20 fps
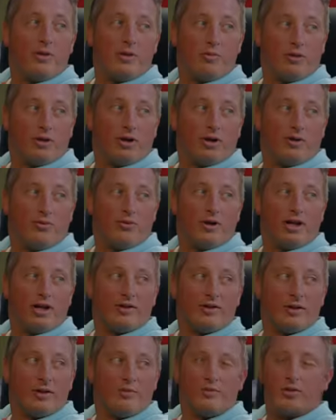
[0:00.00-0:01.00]
people are afraid
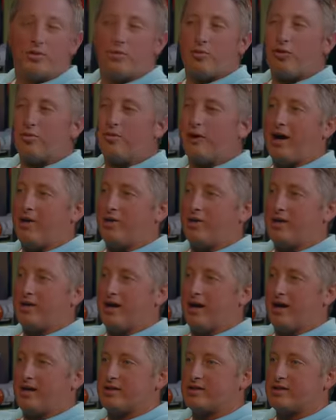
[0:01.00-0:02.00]
of him, the more power he
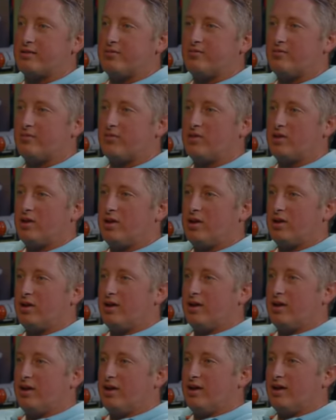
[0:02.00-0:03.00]
has.
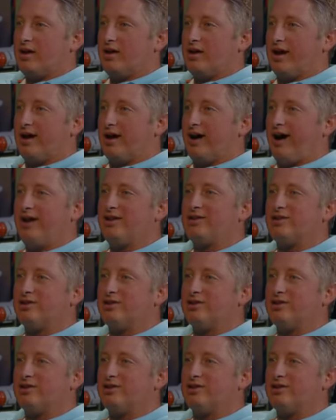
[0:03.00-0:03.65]
I